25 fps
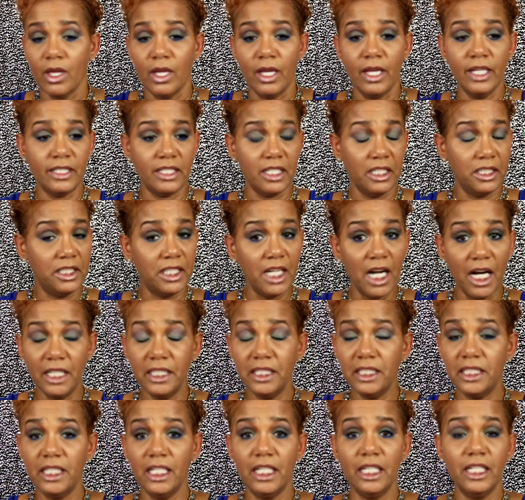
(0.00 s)
it's a
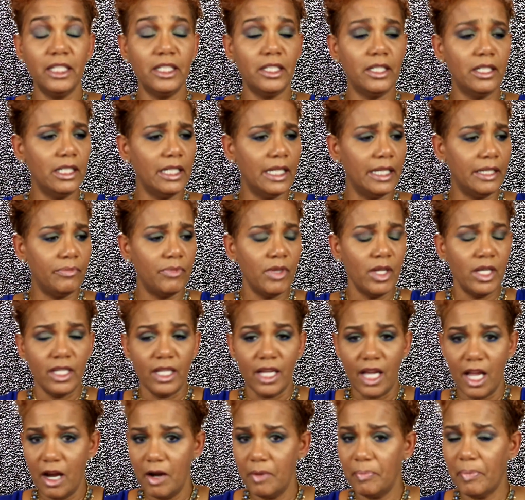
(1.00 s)
done deal and
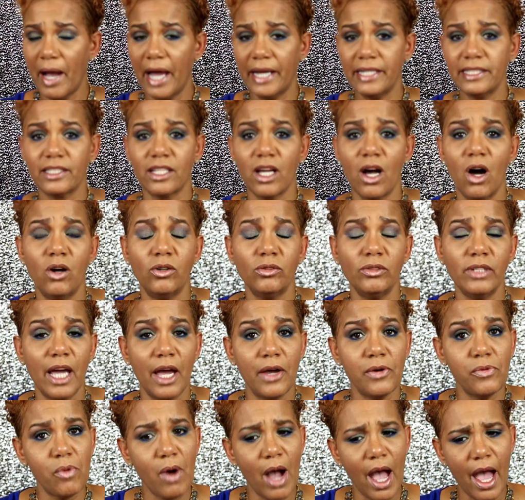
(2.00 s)
everybody's gone
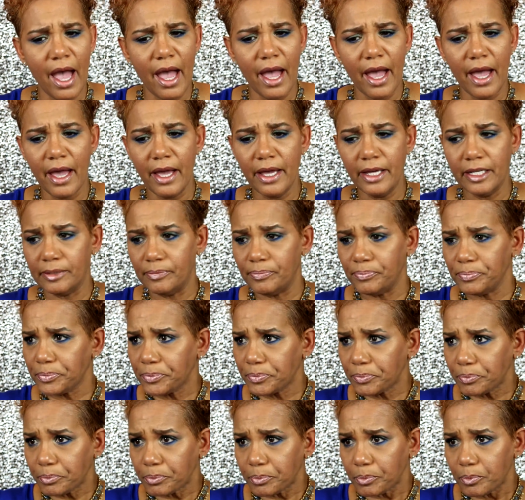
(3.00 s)
their way,
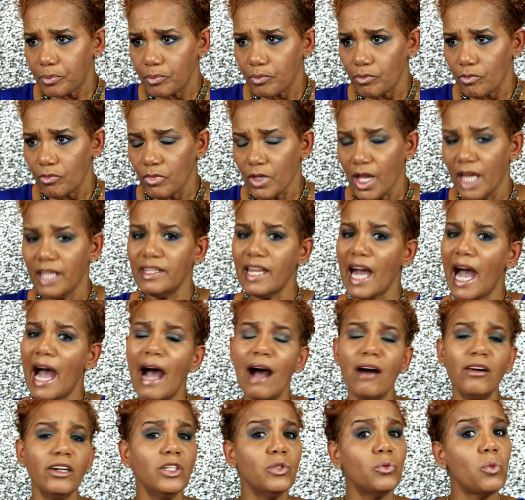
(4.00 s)
and
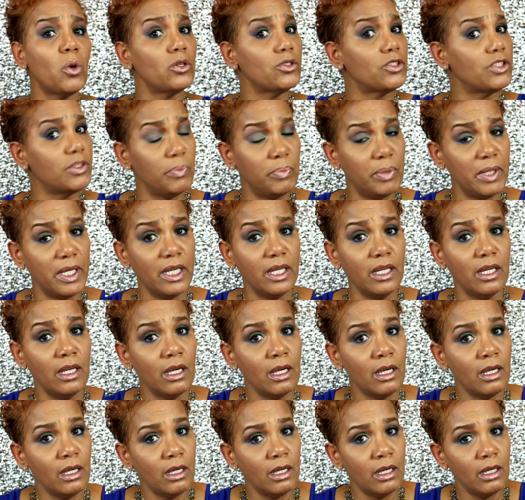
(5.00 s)
now he wants to be,
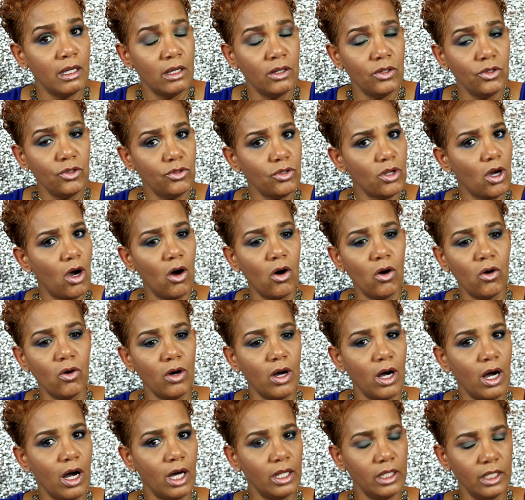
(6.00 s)
you
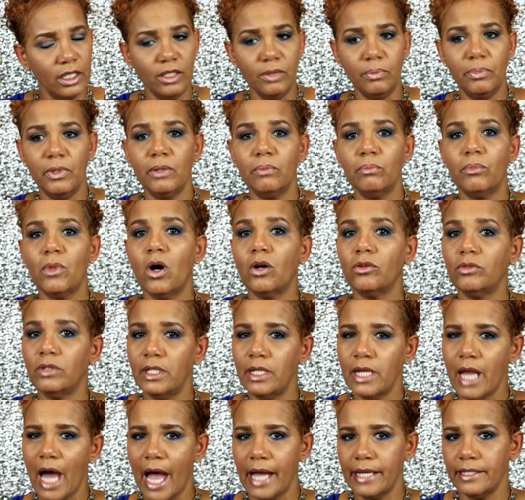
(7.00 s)
know, a little bit more
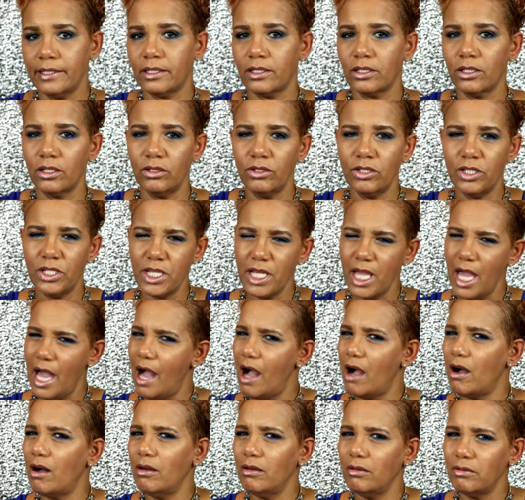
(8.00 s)
nicer. See
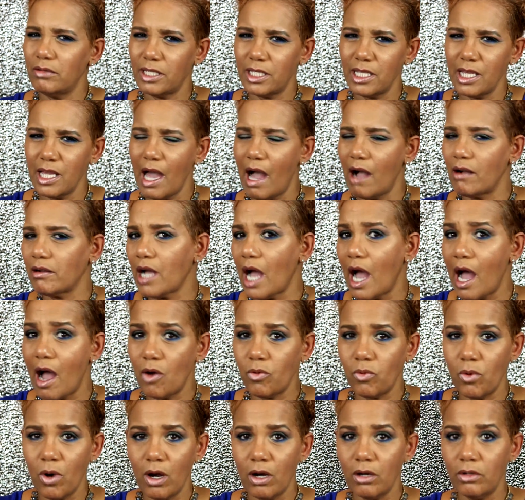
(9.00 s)
how
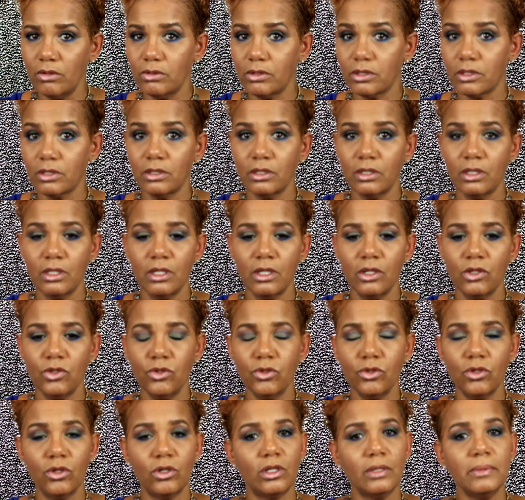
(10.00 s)
God works?
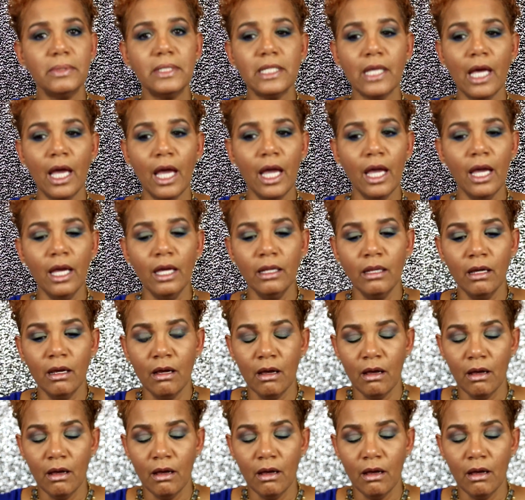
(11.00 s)
You know what I'm saying?